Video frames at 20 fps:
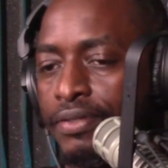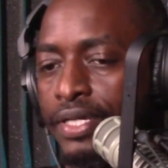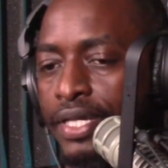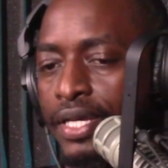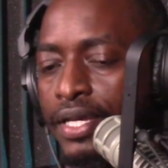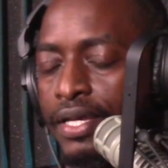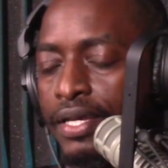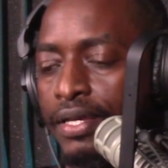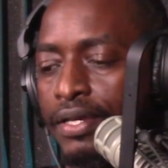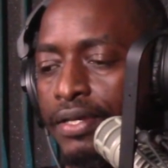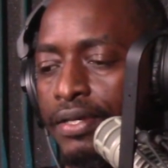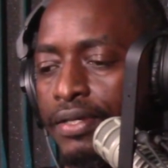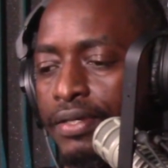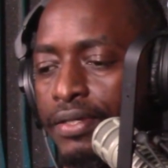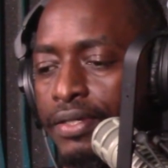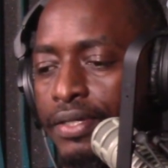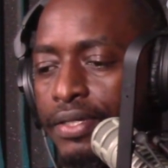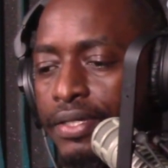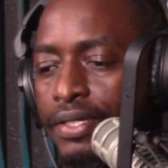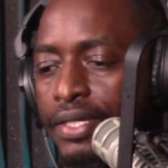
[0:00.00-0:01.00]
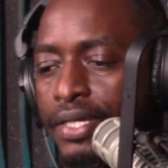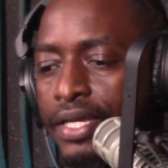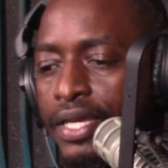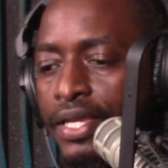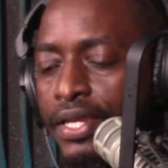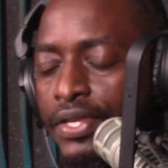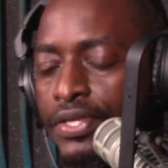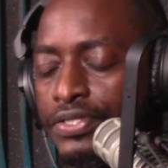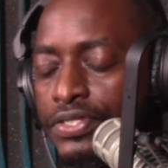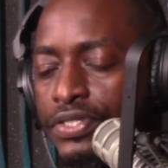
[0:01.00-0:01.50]

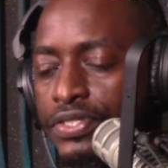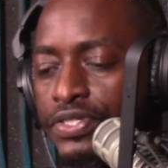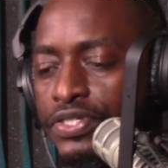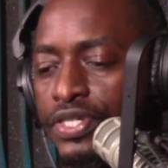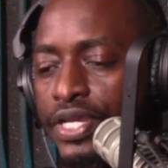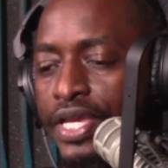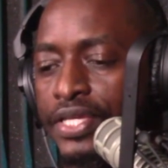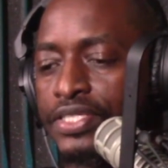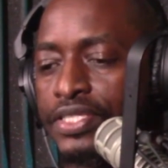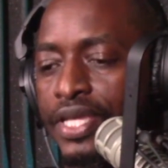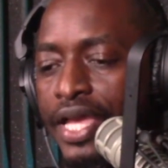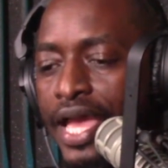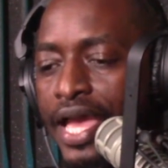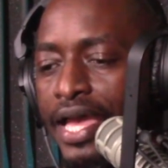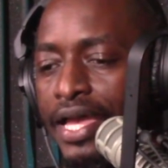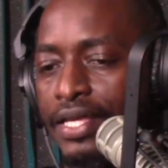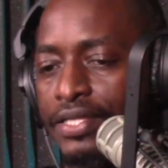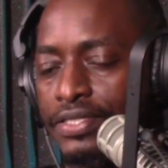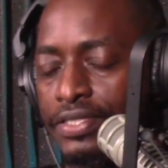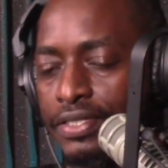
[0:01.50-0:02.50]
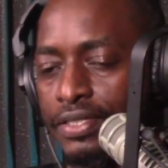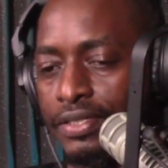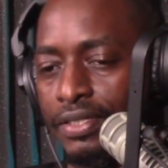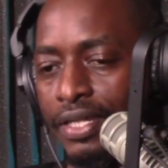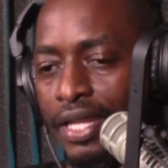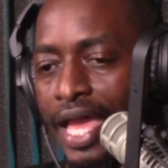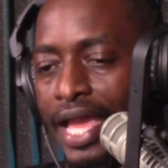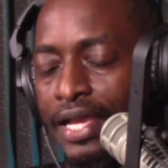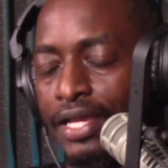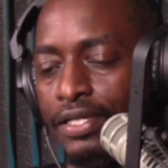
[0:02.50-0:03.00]
it is just as
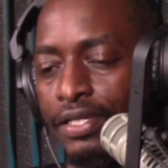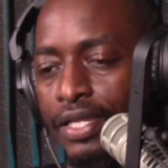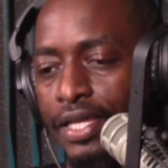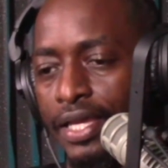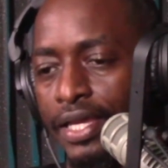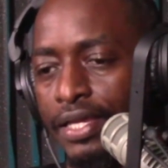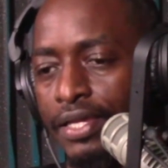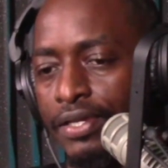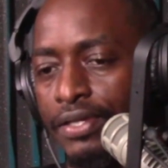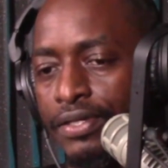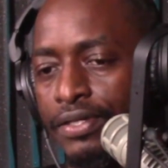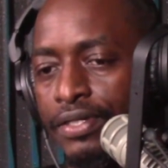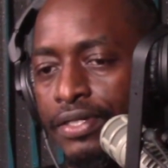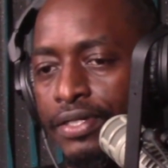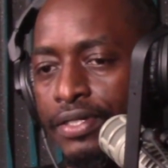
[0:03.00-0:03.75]
likely